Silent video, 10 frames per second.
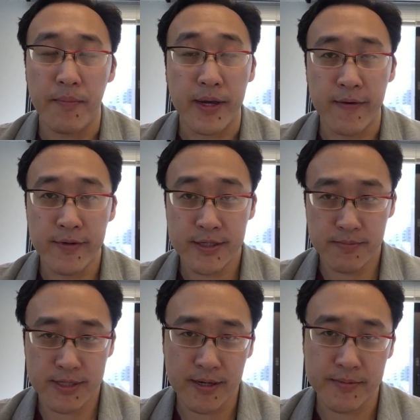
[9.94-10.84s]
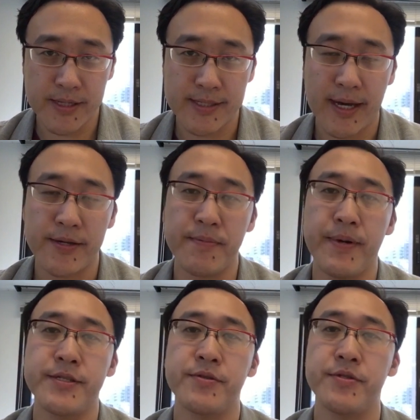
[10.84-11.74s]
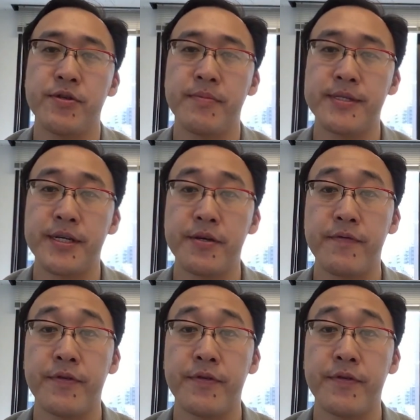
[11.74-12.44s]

be given some tips as to how to best use your material.